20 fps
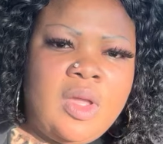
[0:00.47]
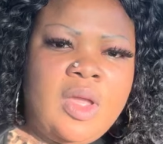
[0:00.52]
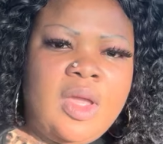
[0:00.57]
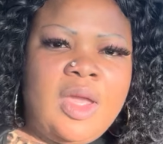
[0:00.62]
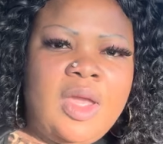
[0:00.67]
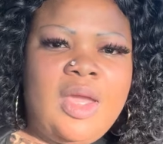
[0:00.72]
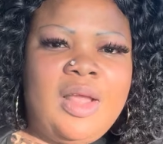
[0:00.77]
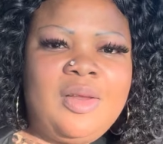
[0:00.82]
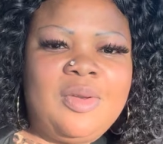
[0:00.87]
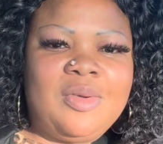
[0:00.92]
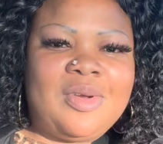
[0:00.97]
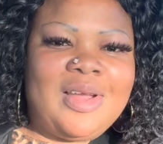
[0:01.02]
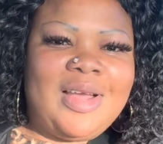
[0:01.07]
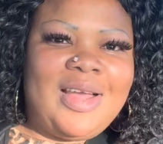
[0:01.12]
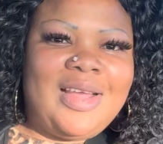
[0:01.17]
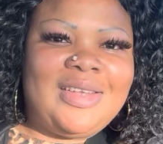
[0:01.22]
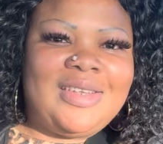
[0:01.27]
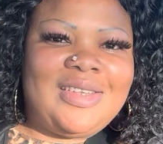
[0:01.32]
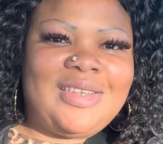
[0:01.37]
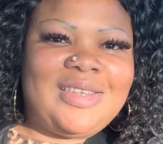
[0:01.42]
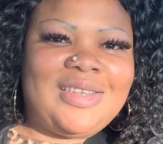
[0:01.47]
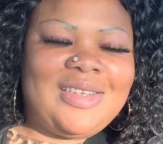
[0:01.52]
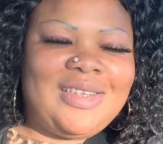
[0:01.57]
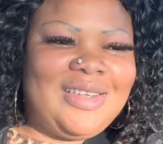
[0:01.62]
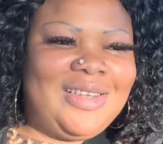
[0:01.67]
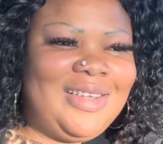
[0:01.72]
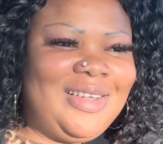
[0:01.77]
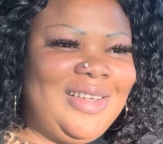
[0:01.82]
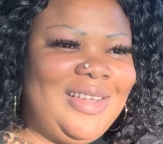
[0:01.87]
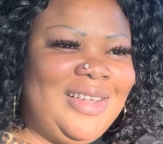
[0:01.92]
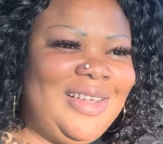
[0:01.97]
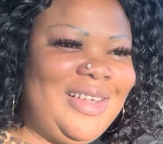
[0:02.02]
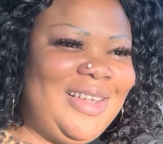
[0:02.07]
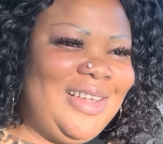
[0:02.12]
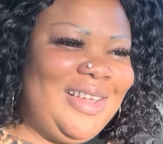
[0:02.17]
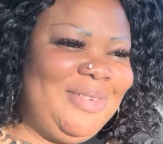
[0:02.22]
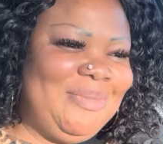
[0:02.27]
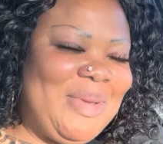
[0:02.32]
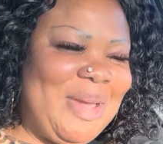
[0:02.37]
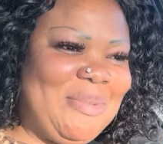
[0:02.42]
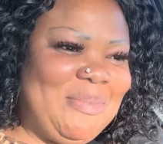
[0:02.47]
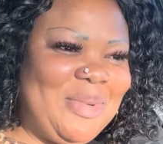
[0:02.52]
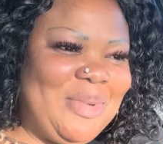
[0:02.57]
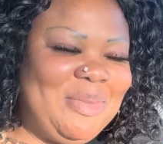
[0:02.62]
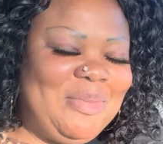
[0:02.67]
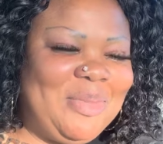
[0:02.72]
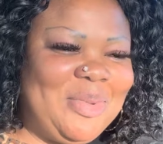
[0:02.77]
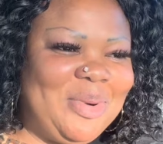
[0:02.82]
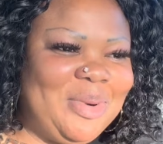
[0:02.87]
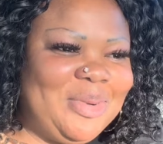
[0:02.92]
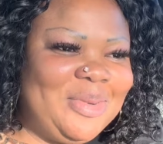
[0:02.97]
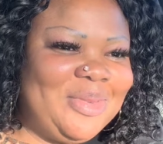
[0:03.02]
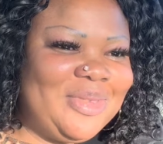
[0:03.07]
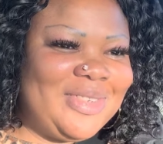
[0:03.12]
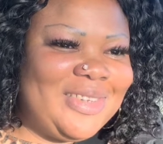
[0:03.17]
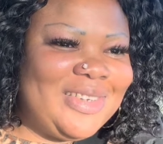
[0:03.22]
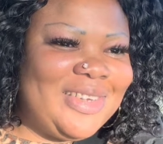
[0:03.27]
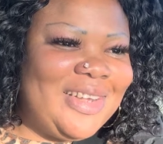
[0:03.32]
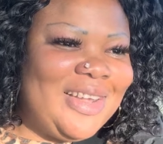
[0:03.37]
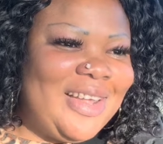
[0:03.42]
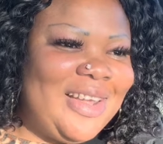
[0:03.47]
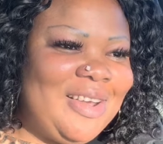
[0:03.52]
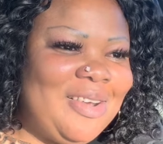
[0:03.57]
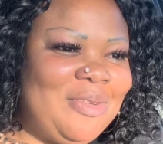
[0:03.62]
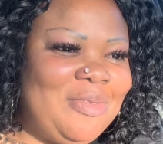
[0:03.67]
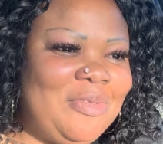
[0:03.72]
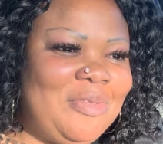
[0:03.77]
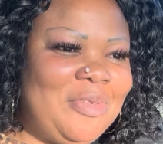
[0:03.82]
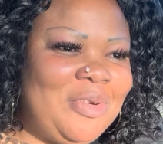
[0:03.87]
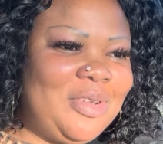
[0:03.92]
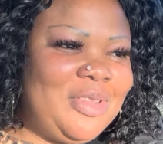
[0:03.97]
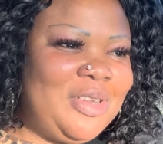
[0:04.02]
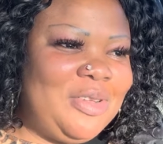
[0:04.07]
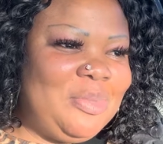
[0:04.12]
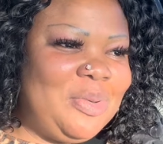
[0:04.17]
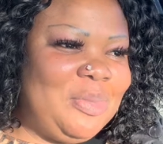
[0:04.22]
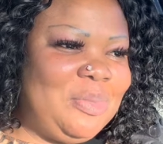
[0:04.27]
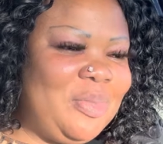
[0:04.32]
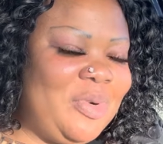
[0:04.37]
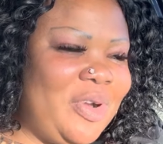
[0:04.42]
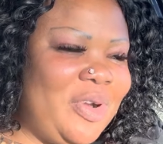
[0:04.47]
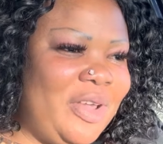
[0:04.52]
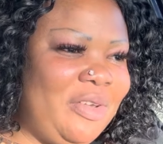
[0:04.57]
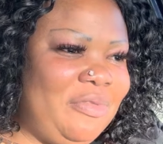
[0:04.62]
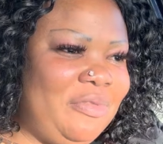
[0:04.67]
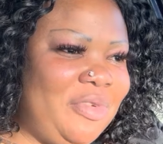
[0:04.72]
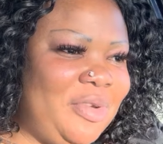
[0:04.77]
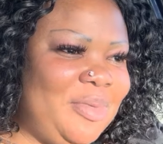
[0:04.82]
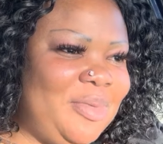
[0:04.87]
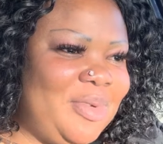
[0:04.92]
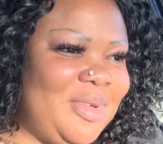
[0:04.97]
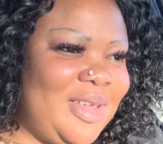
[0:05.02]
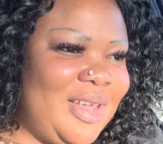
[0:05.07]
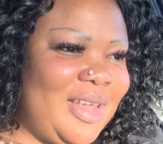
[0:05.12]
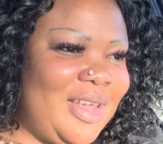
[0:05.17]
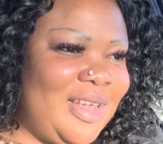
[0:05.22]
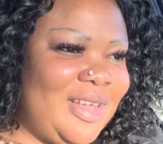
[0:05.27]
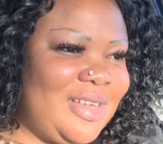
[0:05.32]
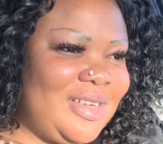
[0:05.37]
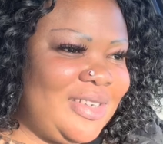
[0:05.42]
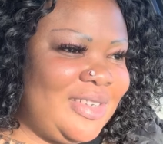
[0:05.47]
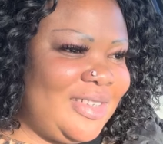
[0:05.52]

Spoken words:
Hello guys, my people, funny people everywhere.